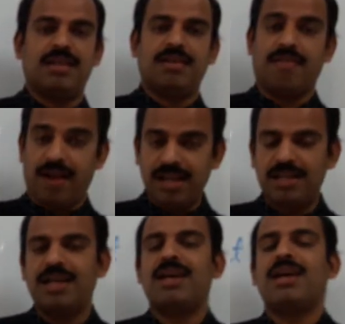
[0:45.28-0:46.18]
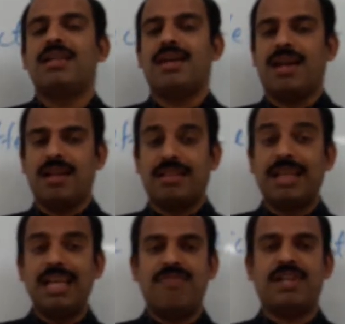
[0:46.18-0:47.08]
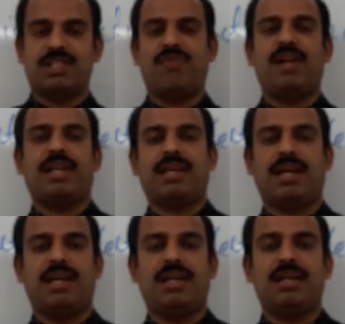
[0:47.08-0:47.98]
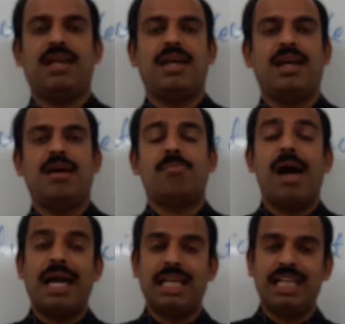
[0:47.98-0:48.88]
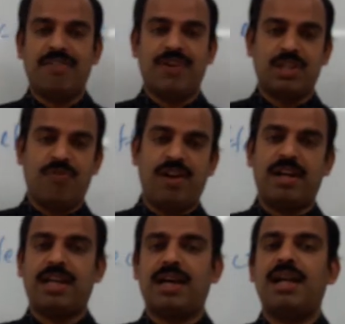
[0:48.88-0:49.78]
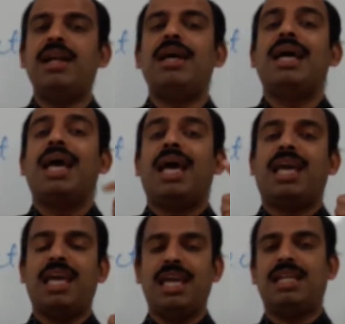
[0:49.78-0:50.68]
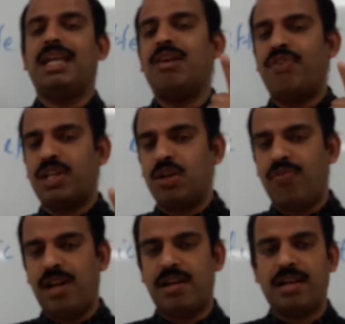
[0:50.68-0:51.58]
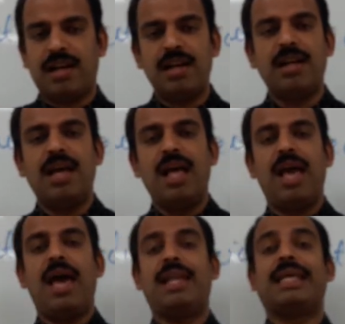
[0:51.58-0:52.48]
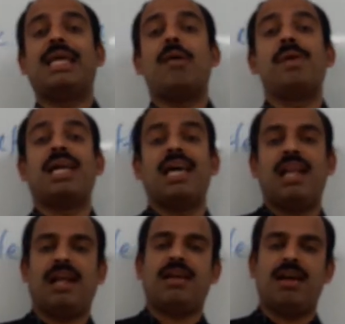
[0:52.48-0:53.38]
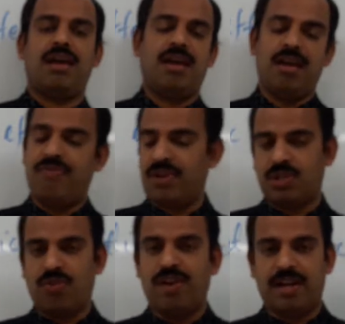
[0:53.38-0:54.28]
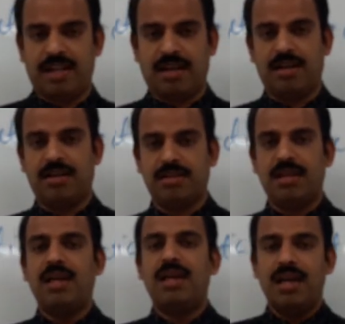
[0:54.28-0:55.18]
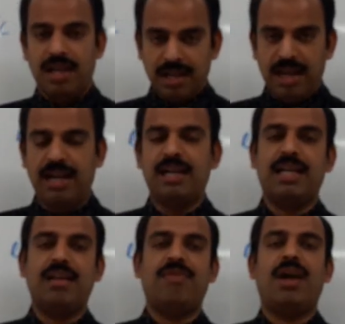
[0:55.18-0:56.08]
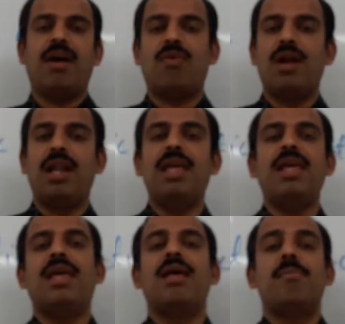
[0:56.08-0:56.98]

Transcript: Alright? There are three effects of electric current. Magnetic effect of electric current, heating effect of electric current, and chemical effect of electric current. In grade 10, we have only